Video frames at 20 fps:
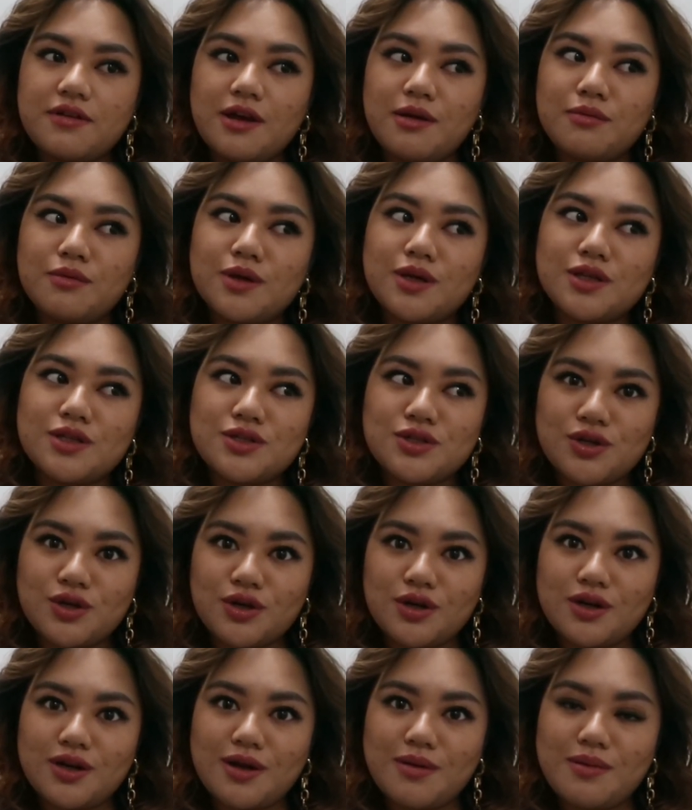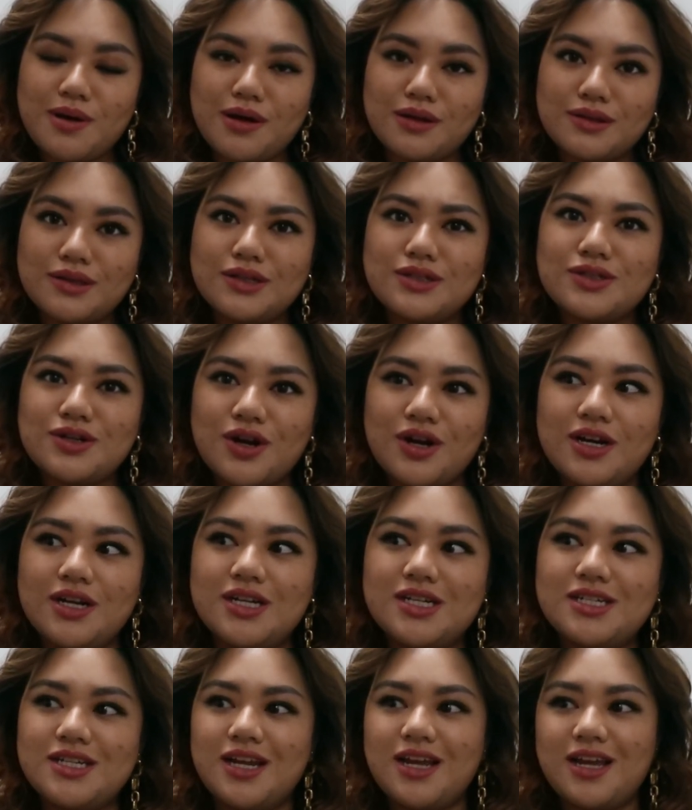I'm concerned about the
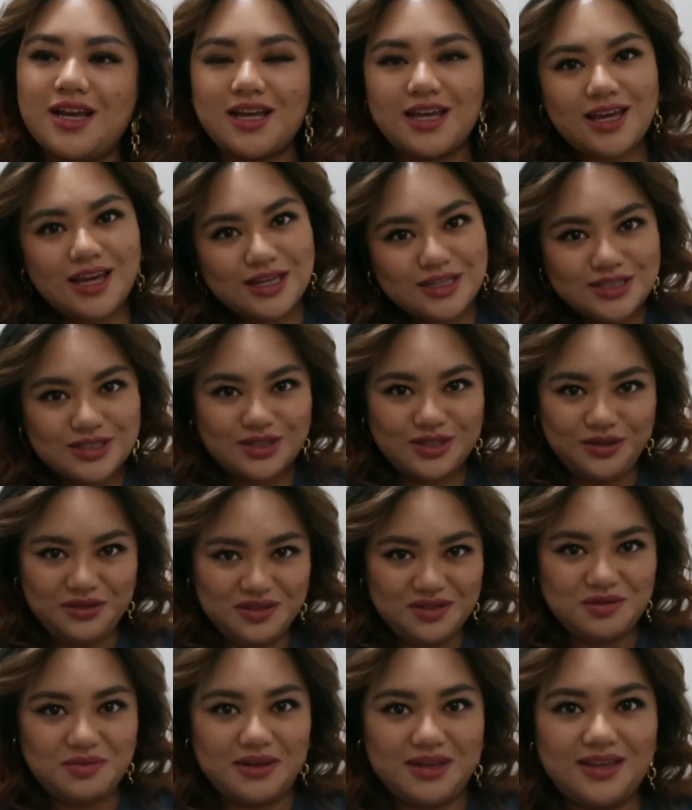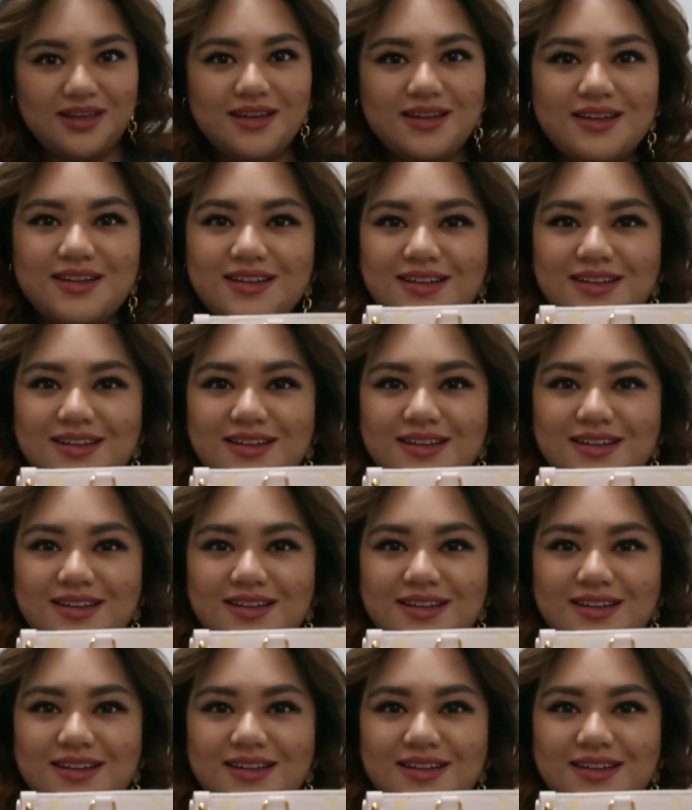tarnishing. Excuse me.